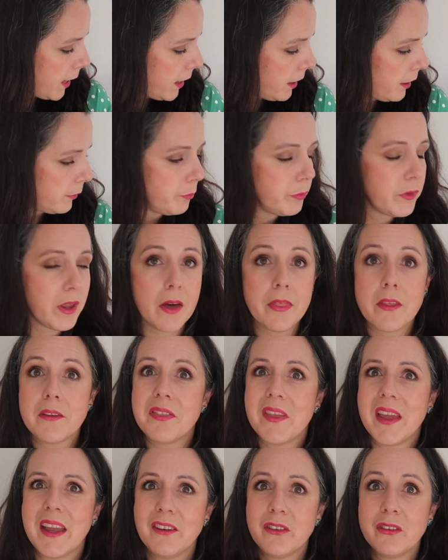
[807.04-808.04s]
Um, the other
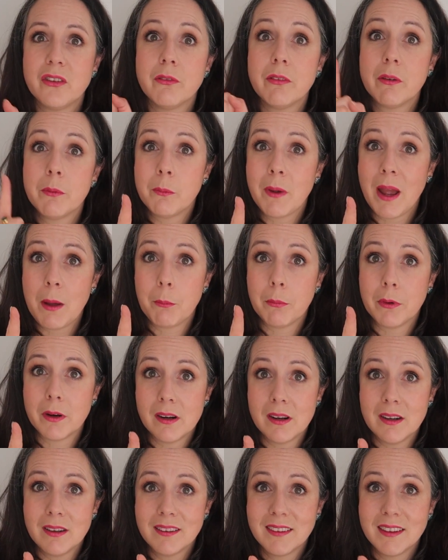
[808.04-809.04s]
thing to
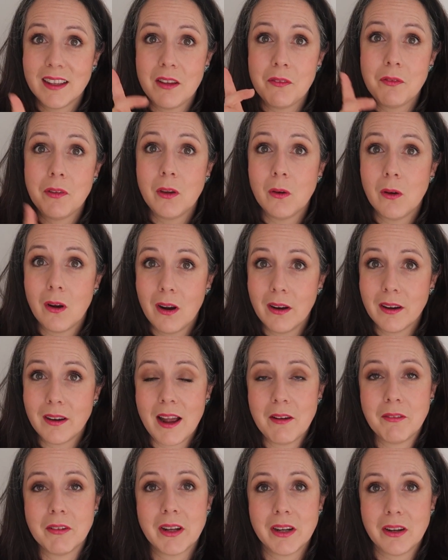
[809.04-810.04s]
remember, if you are
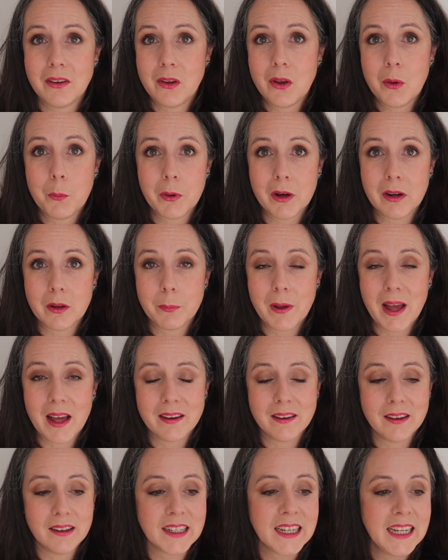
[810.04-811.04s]
ever going to do a Burda
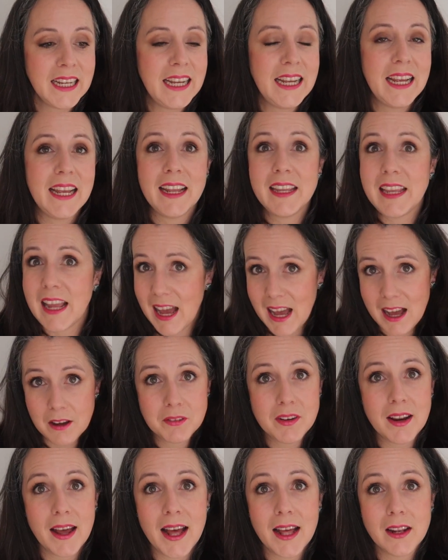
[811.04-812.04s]
pattern, you
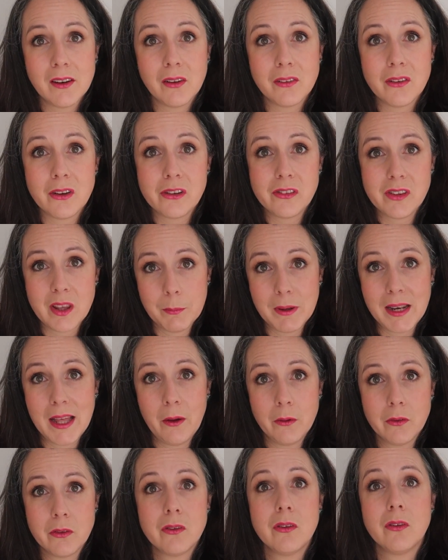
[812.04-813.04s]
have to add on your seam
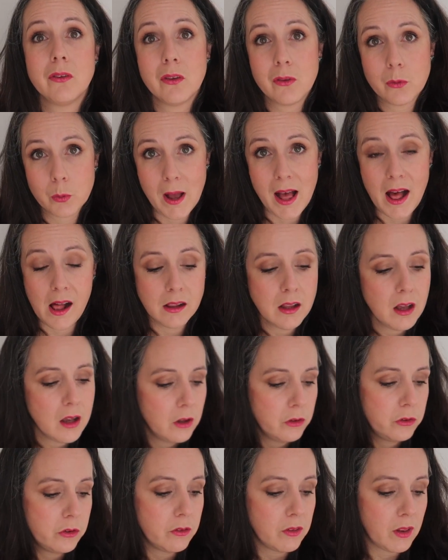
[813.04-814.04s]
allowances as well.
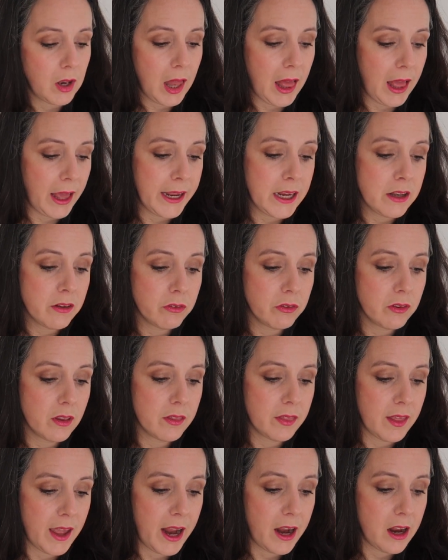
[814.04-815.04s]
So the lines
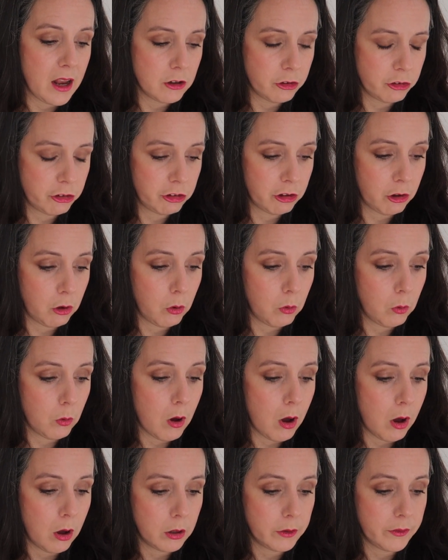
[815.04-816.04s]
that they
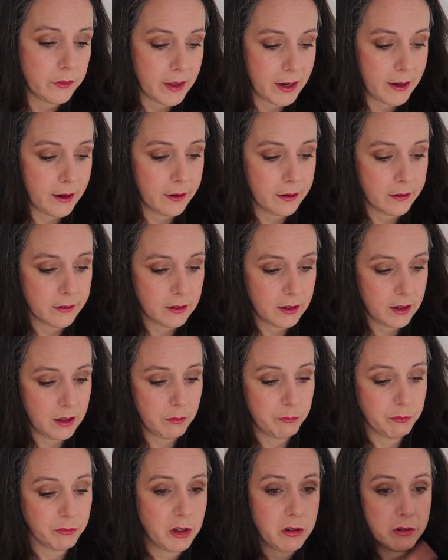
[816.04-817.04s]
show on their
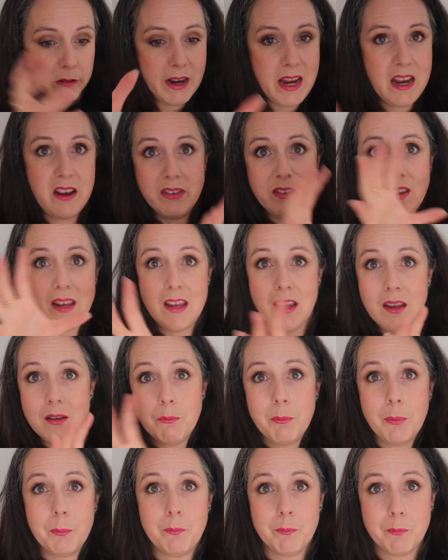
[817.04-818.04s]
um,
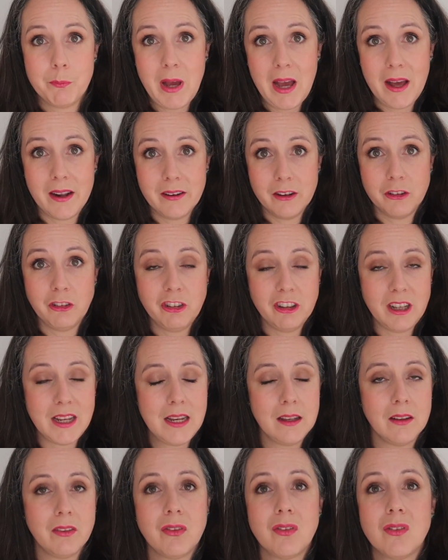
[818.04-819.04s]
crazy pattern
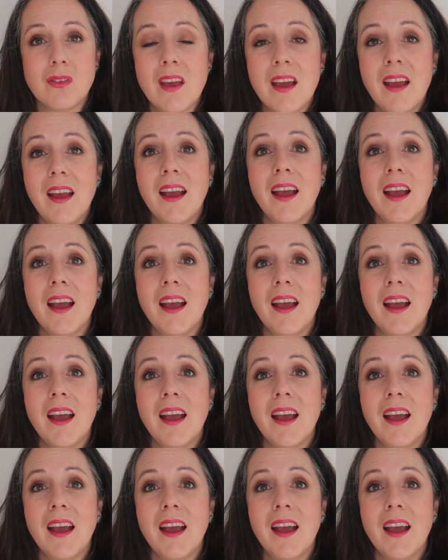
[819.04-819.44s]
sheets